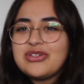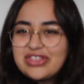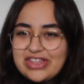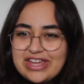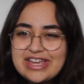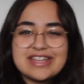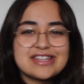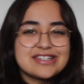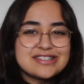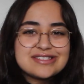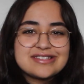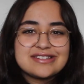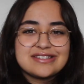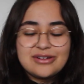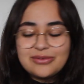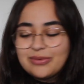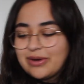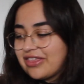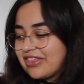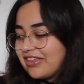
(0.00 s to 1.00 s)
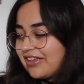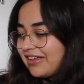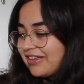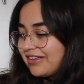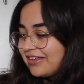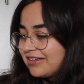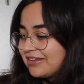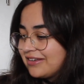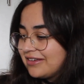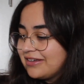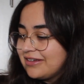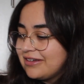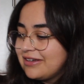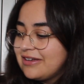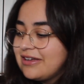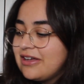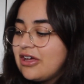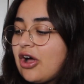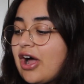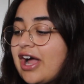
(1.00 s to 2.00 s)
things with it.
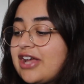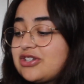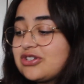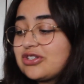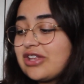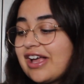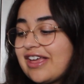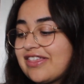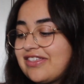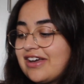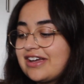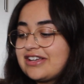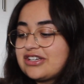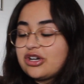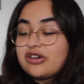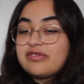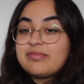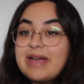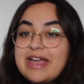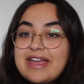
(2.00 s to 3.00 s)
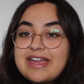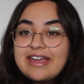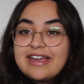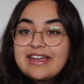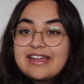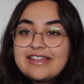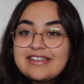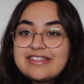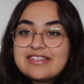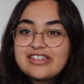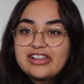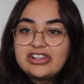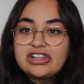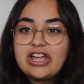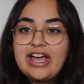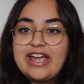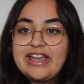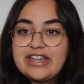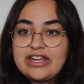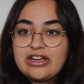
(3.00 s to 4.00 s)
I do like the idea of making it the
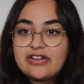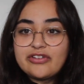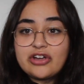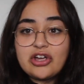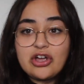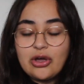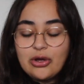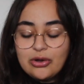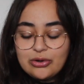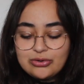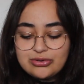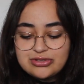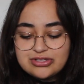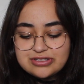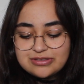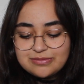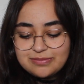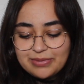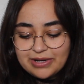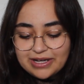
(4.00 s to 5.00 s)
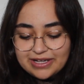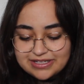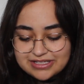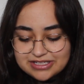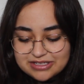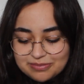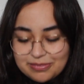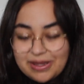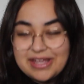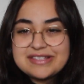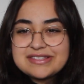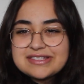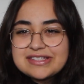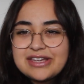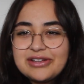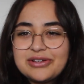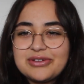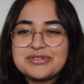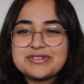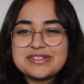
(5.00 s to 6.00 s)
lining of a coat, but my
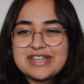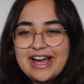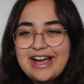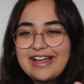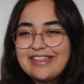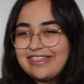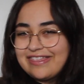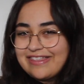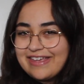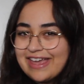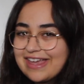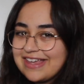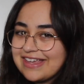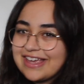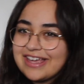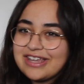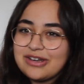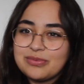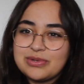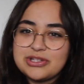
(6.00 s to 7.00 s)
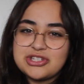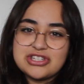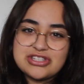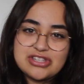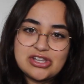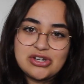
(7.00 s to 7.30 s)
skills aren't there yet, which is